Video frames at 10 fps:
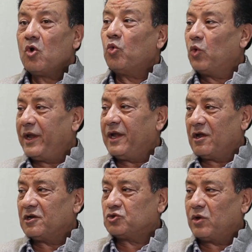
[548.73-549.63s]
worried
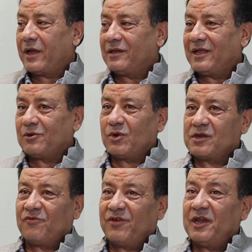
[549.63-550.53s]
also and that
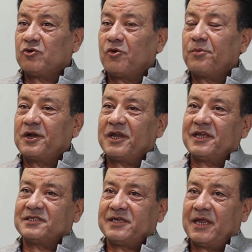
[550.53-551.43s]
was a very
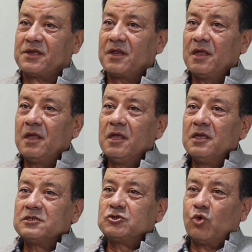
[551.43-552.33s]
traumatic stage
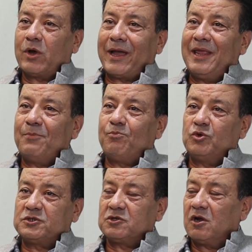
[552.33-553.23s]
so i
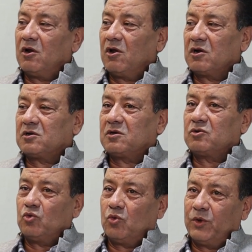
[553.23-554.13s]
pushed a lot
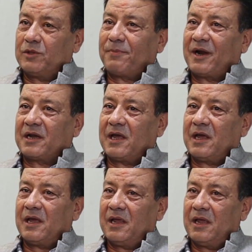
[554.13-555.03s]
to with PATA
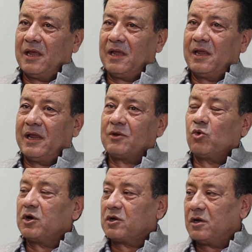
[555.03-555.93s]
eh,
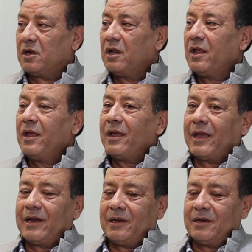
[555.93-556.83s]
headquarters
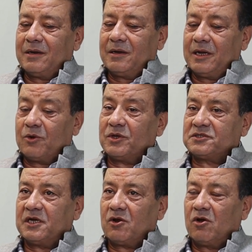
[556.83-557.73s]
and
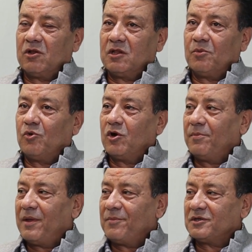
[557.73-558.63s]
requested all the board
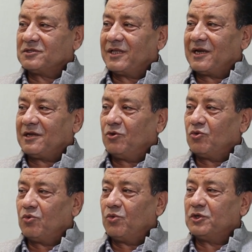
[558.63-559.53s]
members that you
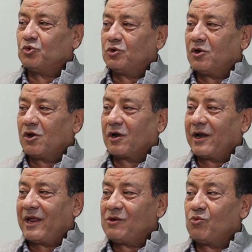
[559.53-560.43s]
know we should
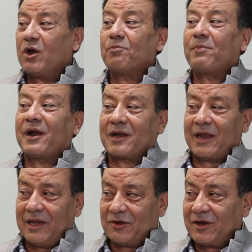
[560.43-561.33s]
organize one
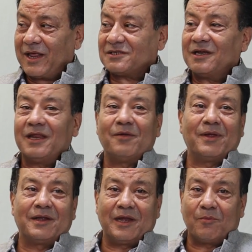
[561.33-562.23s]
Pata international
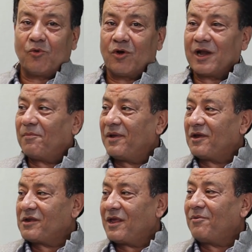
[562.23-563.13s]
event in Pokhara
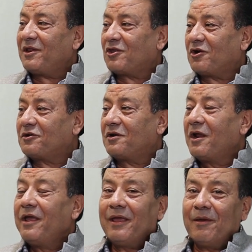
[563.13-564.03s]
because every thought
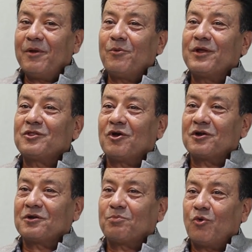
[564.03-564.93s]
everyone
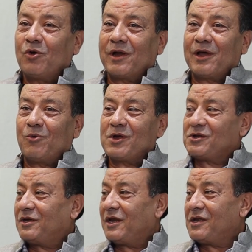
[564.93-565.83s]
thought Pokhara was
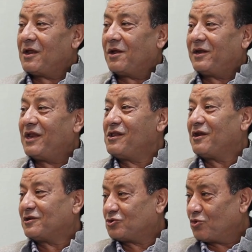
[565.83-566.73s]
uh, eh, dangerous,
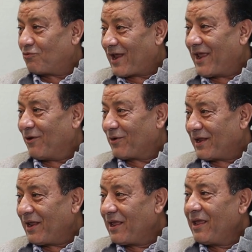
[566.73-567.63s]
dangerous to fly
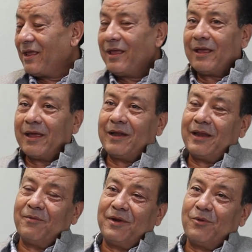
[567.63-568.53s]
okay and
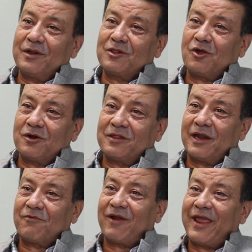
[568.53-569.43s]
everyone thought
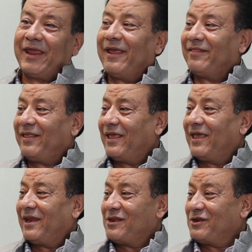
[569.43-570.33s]
that flying Yeti
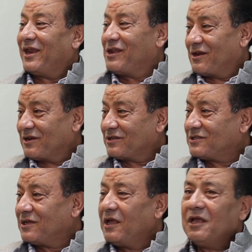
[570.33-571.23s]
Air is
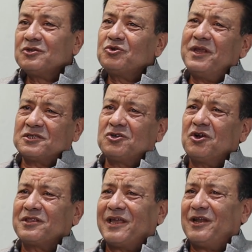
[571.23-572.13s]
dangerous so it's
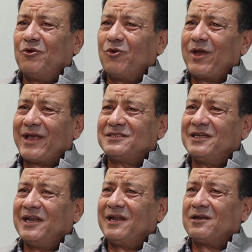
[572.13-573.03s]
not that you know
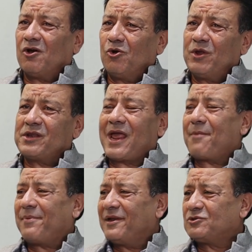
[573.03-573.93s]
accident always
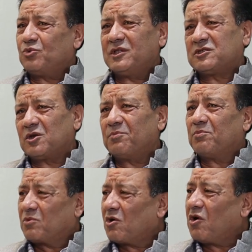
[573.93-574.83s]
happens with
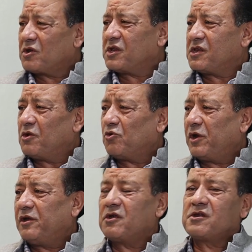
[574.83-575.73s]
some causes you know
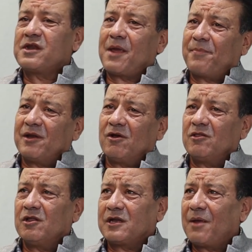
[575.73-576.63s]
it doesn't happen
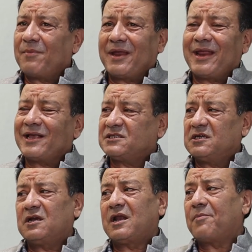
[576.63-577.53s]
all the time and
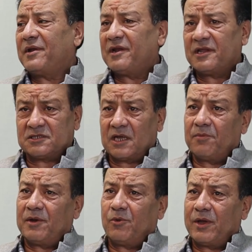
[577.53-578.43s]
accident happens
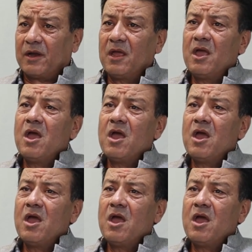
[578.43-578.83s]
everywhere